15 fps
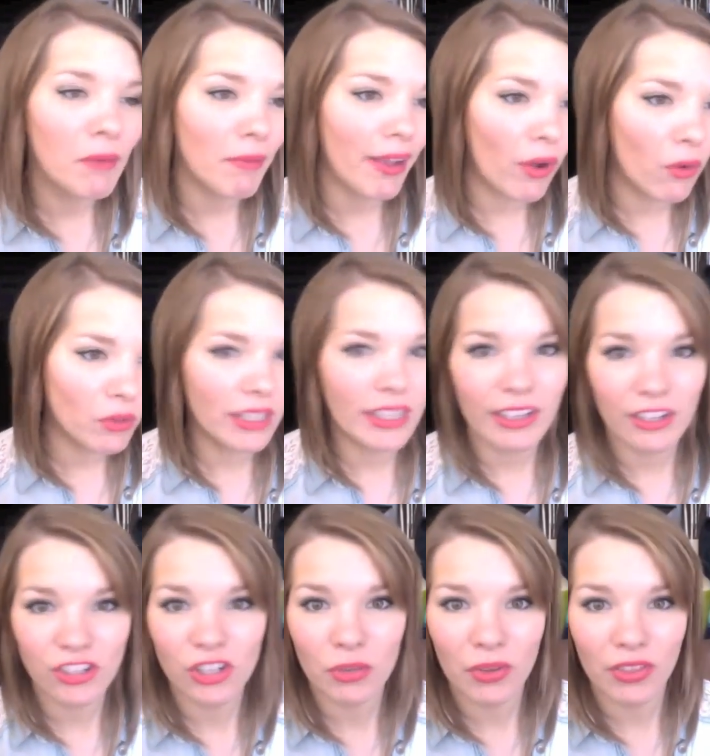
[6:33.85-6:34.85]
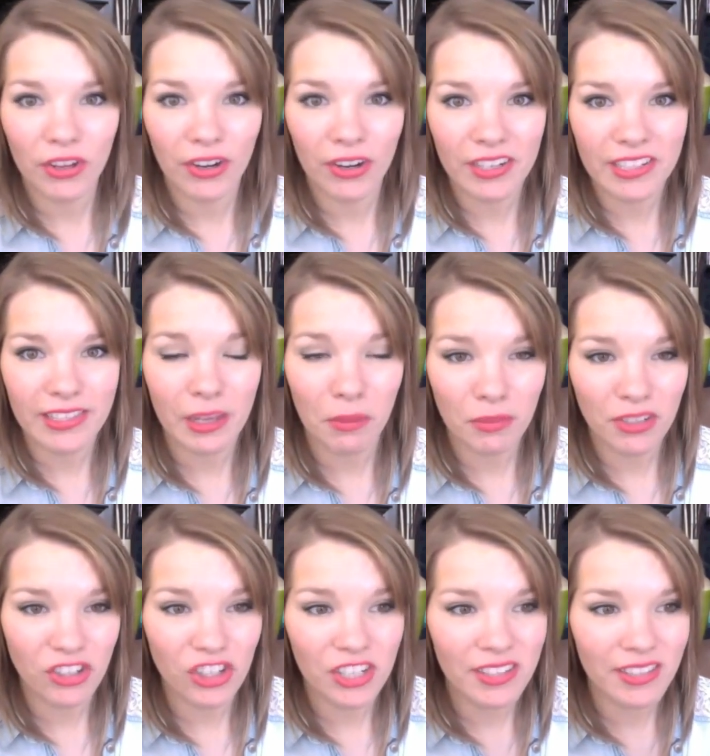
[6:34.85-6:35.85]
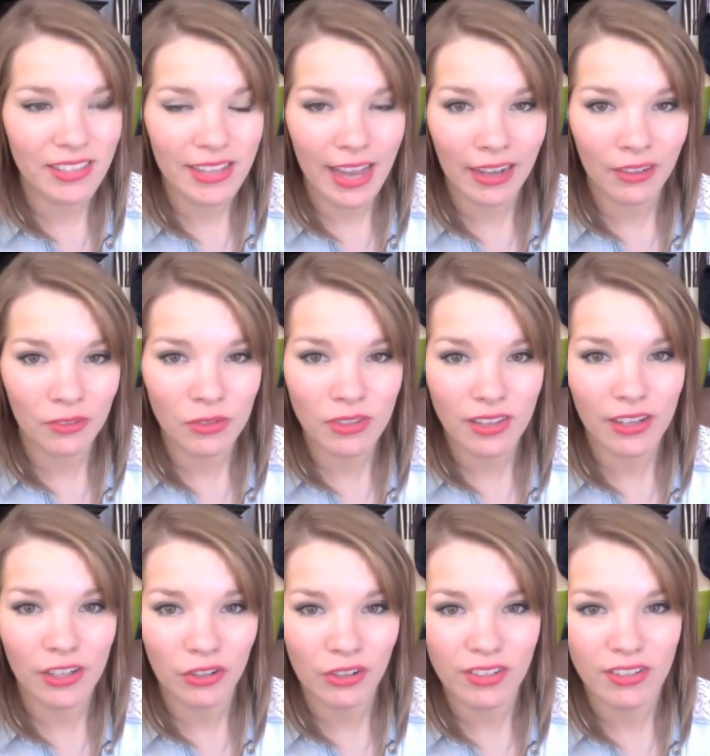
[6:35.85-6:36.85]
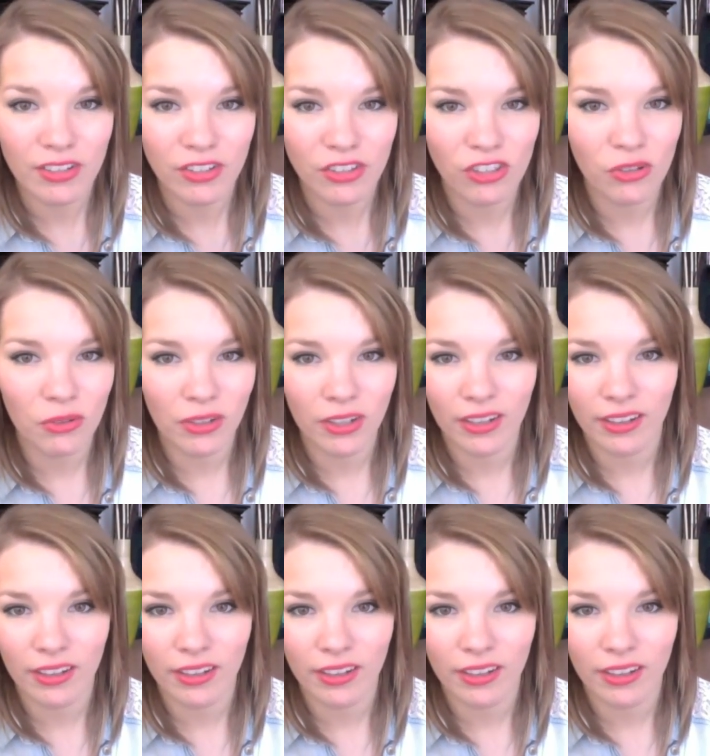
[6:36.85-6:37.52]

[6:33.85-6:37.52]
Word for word: My only issue with her is some she sounds like Kristen Stewart,